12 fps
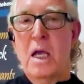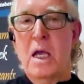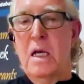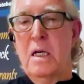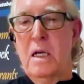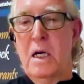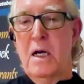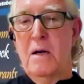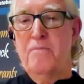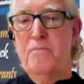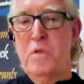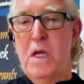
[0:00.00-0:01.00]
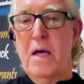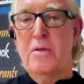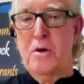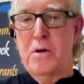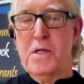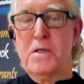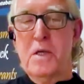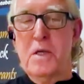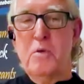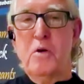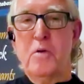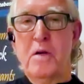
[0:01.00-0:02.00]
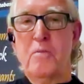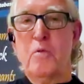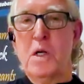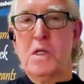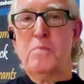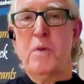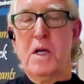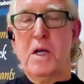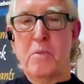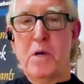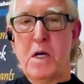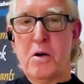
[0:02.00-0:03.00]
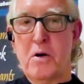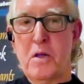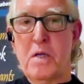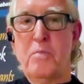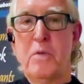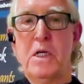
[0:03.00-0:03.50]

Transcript: And yeah, there is some degree of risk by coming in early,